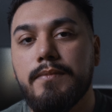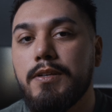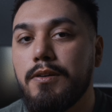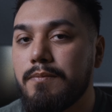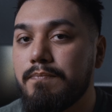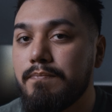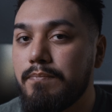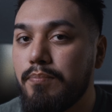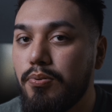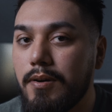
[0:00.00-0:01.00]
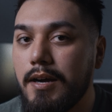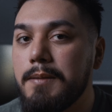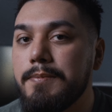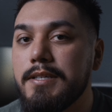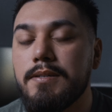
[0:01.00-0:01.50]
you're
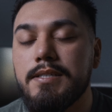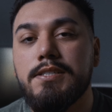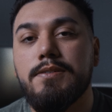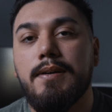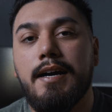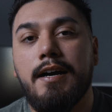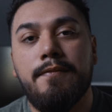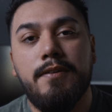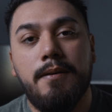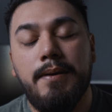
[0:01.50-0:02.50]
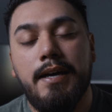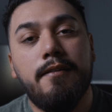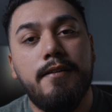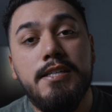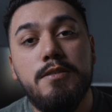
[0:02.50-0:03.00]
probably going to have a
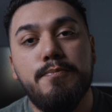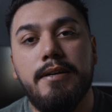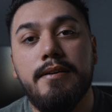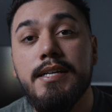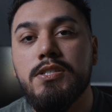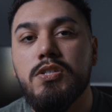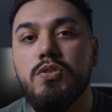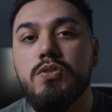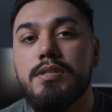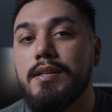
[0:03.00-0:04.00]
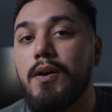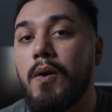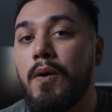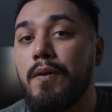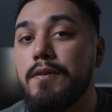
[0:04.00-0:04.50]
better experience using
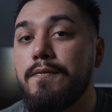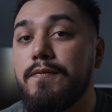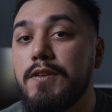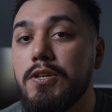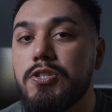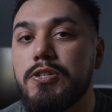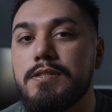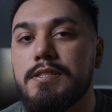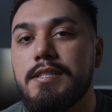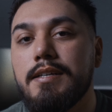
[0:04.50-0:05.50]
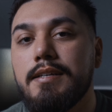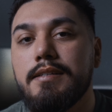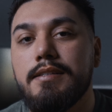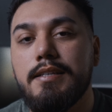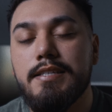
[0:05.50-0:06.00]
all the features
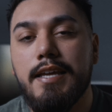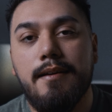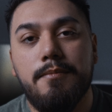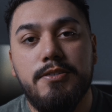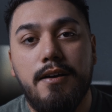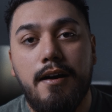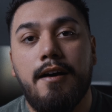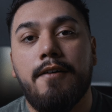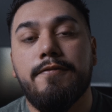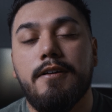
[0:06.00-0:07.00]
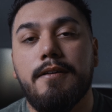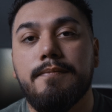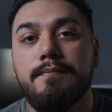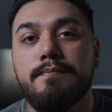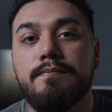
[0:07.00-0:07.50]
these cameras offer.
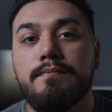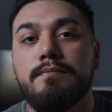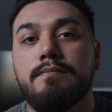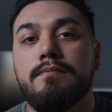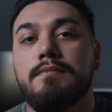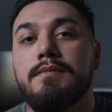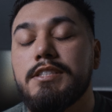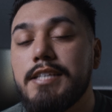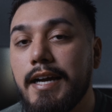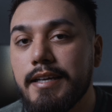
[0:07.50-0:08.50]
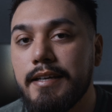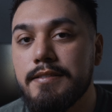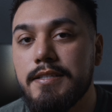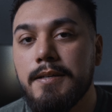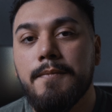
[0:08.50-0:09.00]

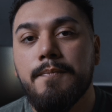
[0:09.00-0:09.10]
Second,